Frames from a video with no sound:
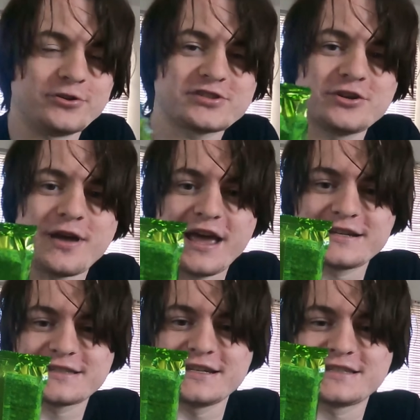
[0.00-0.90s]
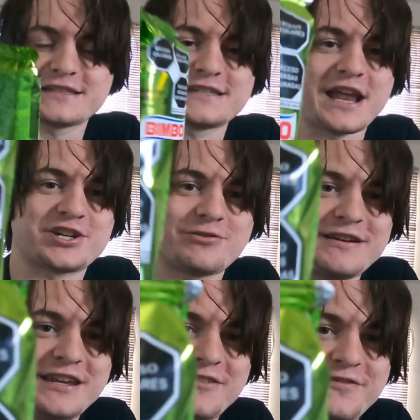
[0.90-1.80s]
also excess
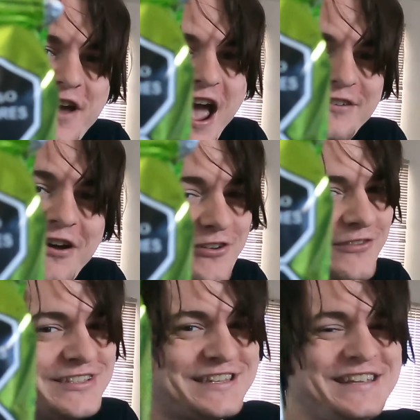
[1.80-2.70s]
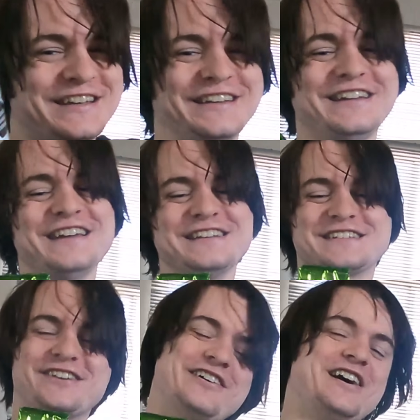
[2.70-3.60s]
saturated fat, if I'm not mistaken.
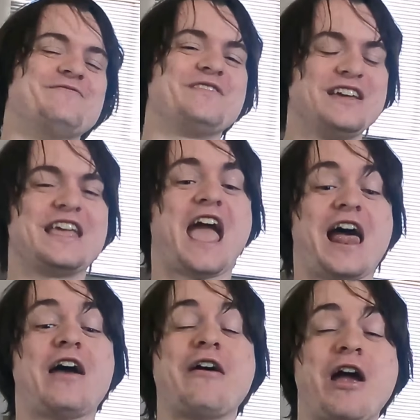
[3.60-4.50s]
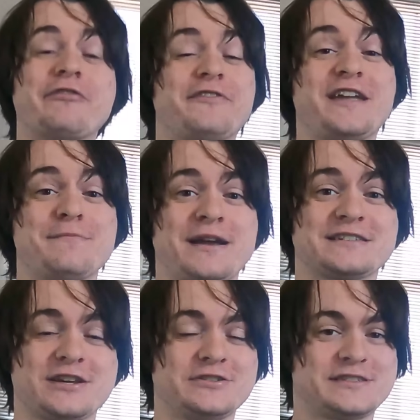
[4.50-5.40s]
So yeah, everything in
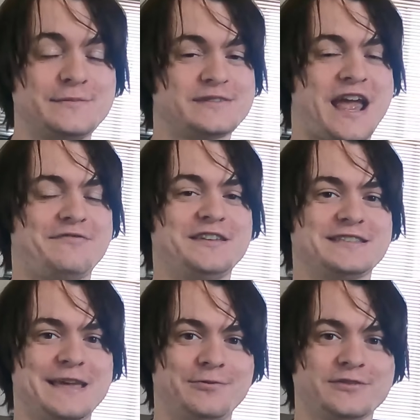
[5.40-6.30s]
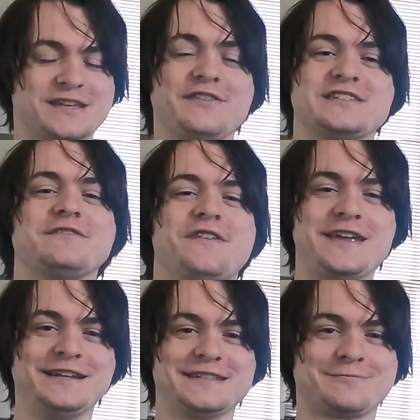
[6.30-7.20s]
Mexico seems to have these labels. If it's a
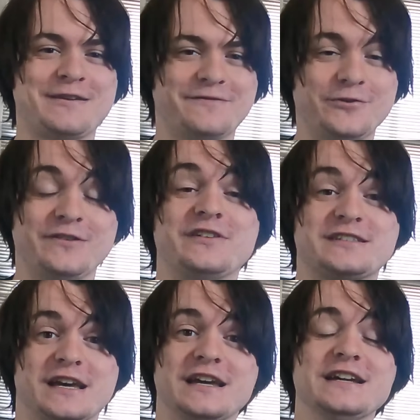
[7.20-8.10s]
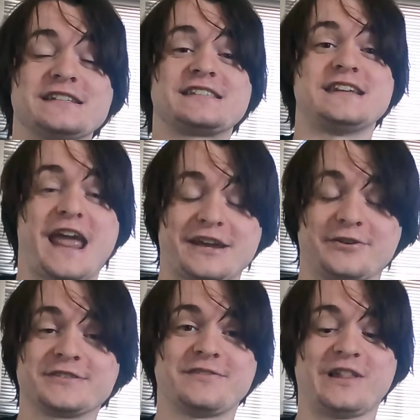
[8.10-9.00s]
vaguely sweet food, if it's a snack
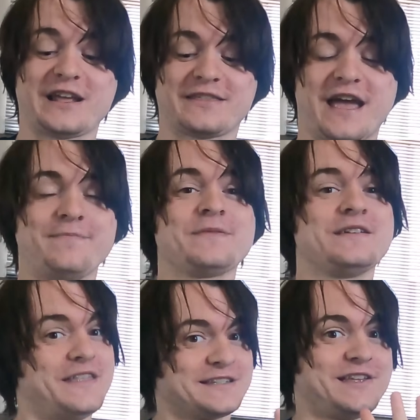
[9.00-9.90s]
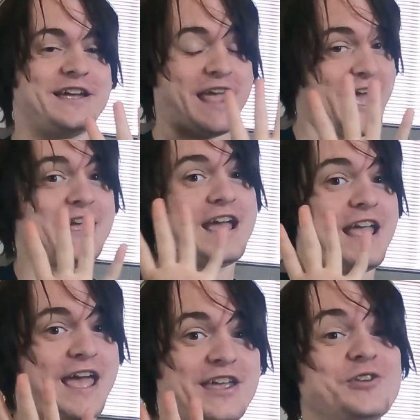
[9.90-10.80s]
or something like that, there's like,
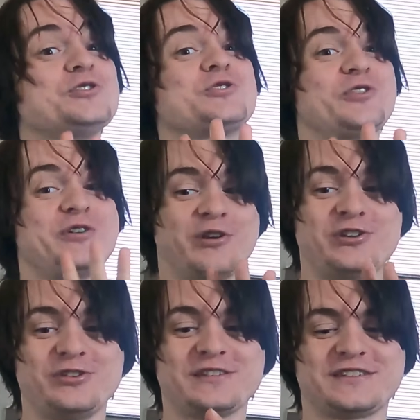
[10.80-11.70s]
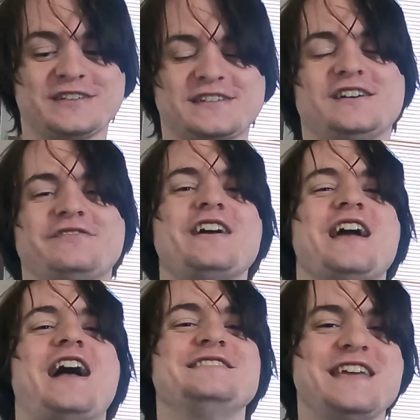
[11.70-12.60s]
hey, you sure you want to do this to yourself?
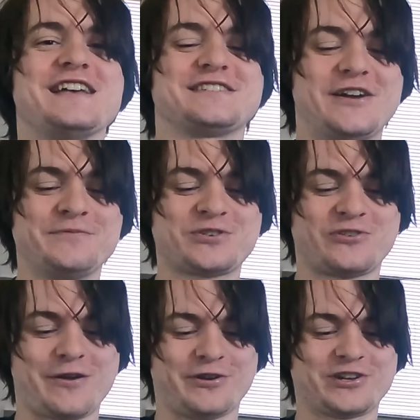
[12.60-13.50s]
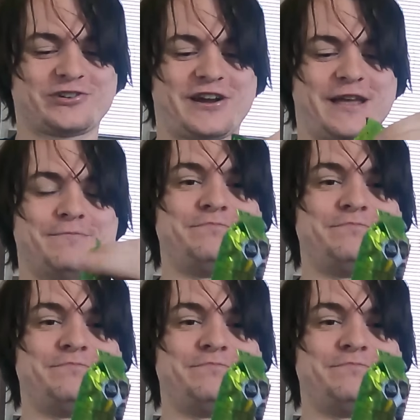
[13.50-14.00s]
And yes, I'm sure I want to try a